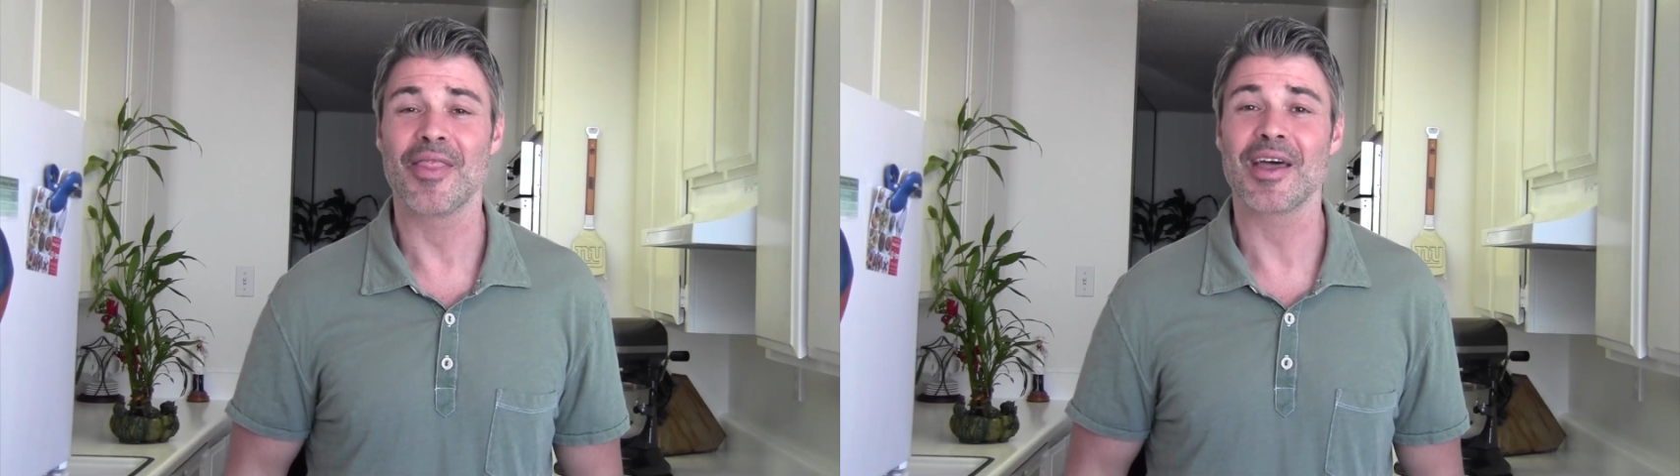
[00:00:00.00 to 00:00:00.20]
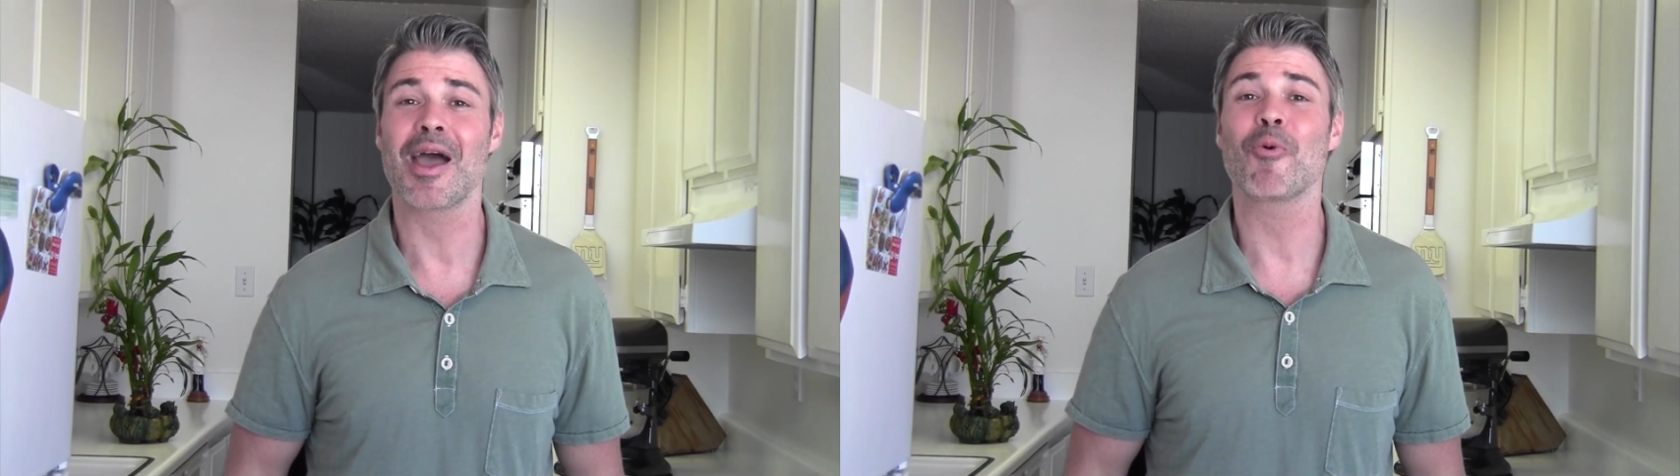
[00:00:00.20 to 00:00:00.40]

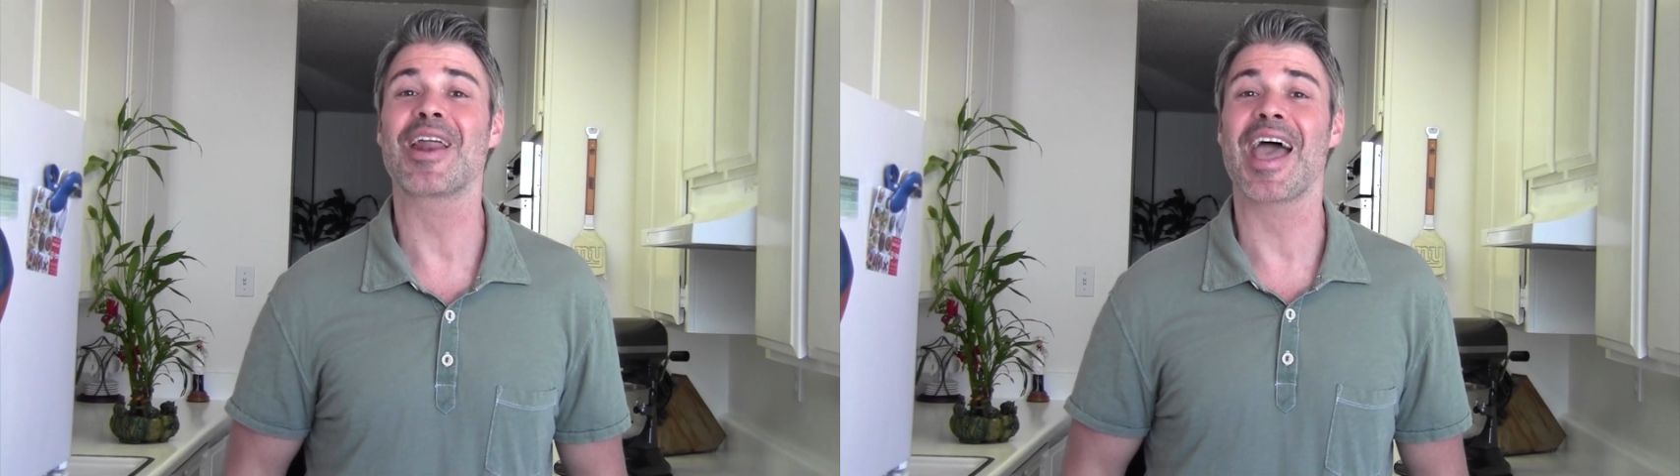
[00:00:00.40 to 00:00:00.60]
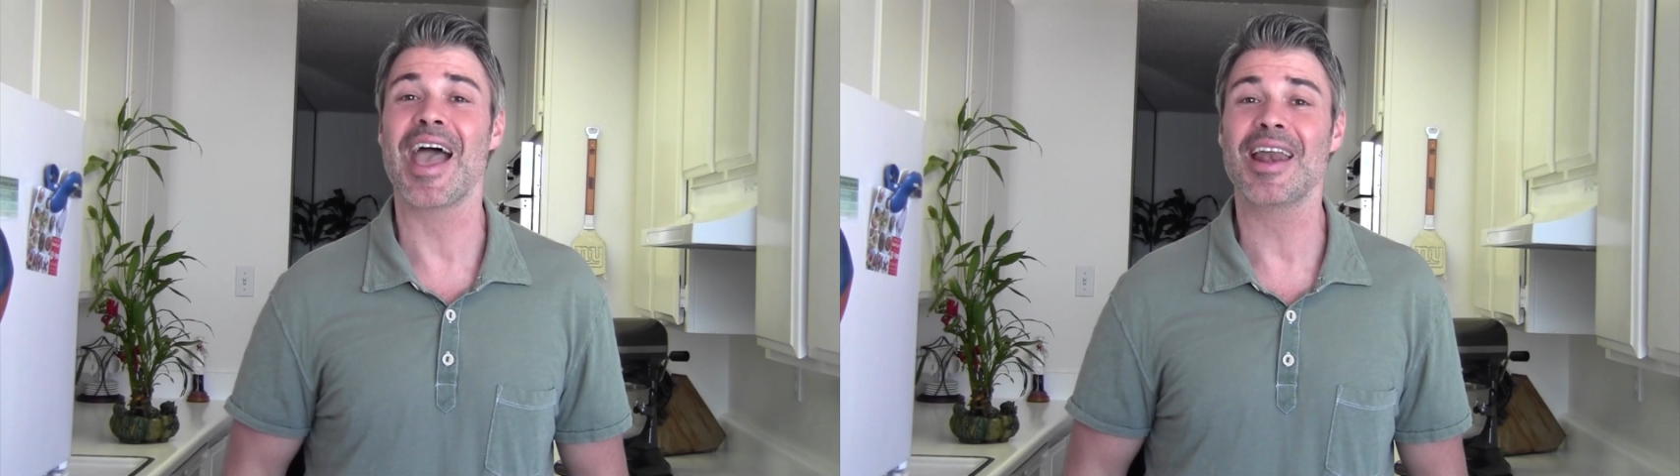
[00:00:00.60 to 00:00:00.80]
And then I
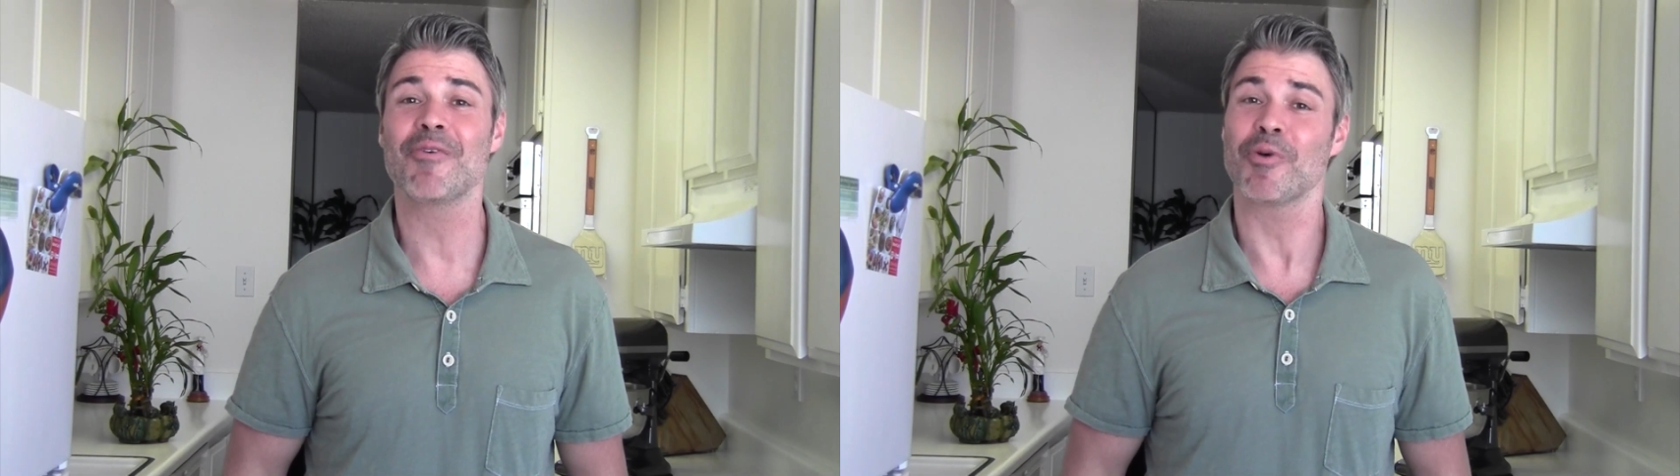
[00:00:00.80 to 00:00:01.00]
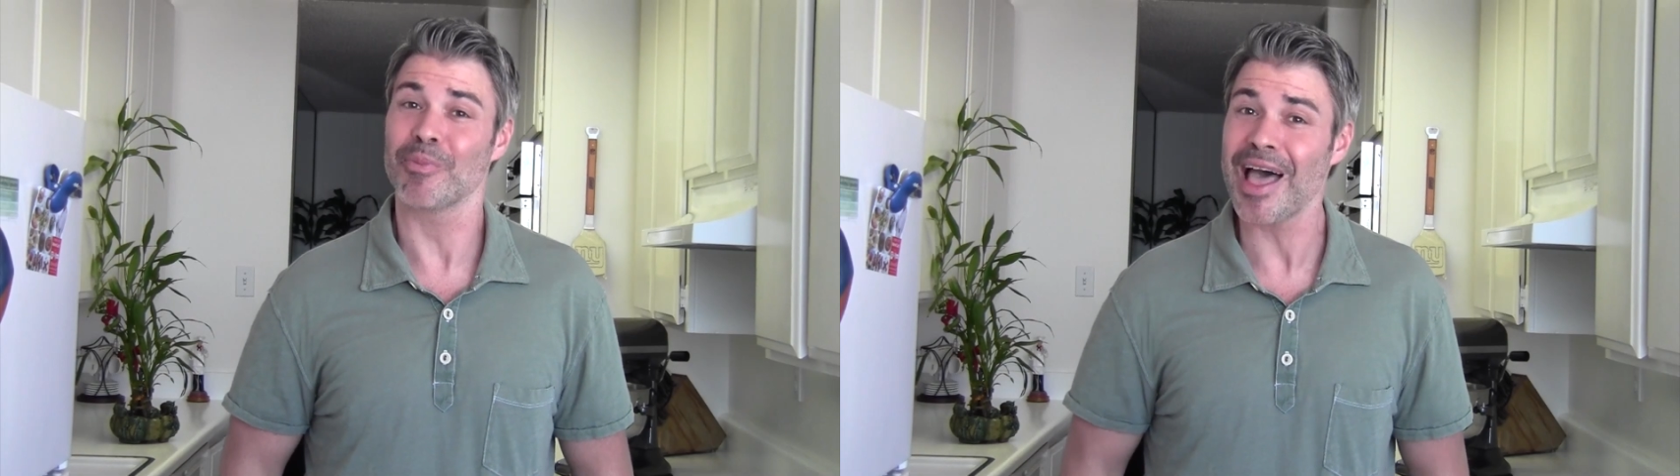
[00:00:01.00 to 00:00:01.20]
went
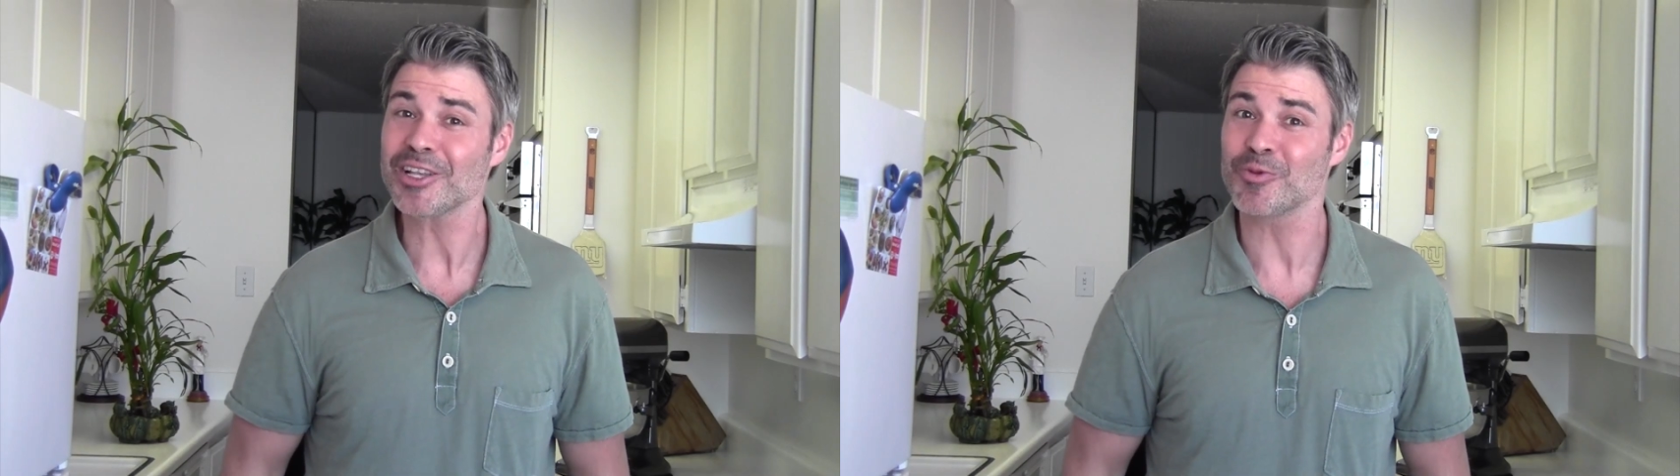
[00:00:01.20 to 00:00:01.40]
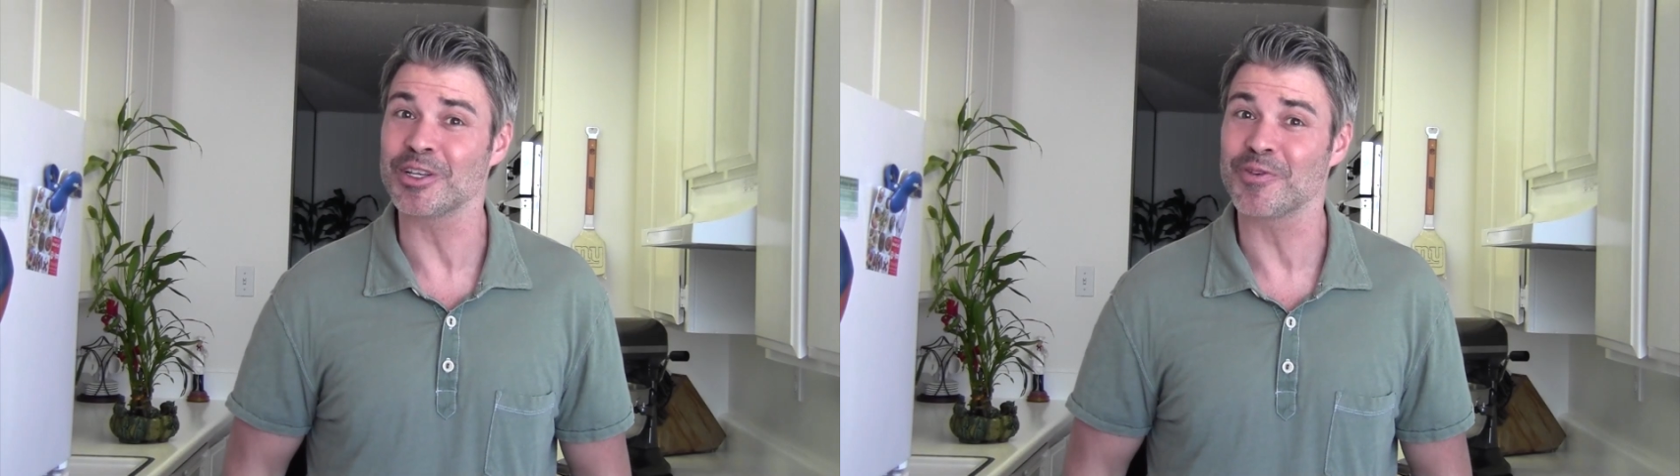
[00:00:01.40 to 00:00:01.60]
ahead from
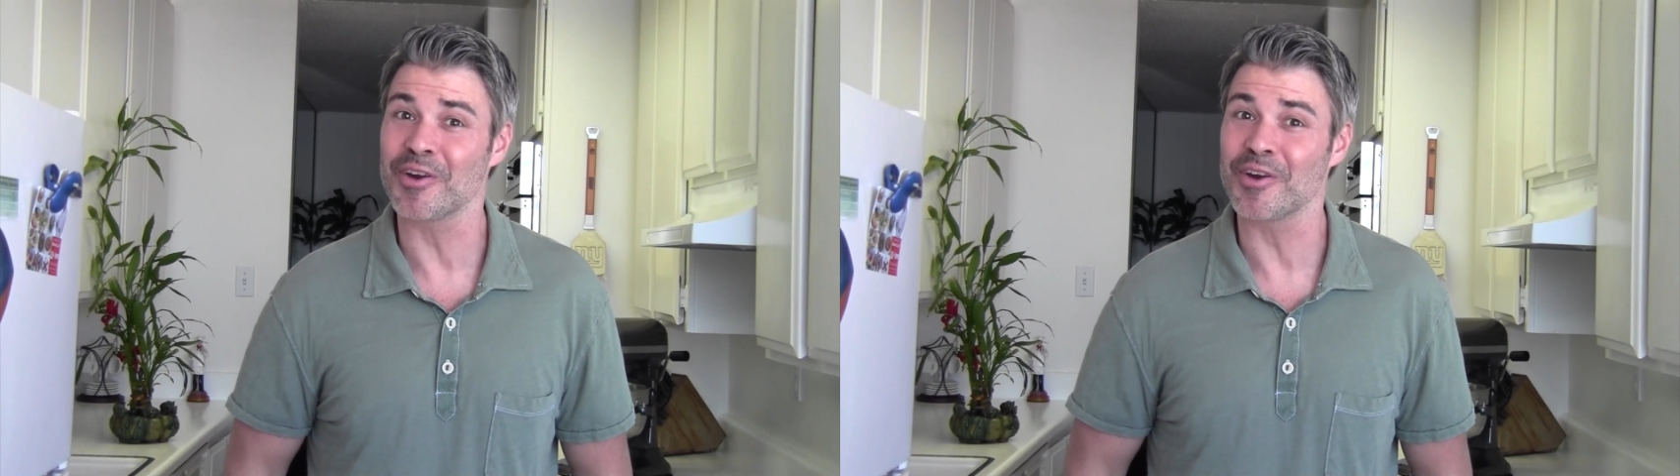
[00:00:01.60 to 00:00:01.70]
last week's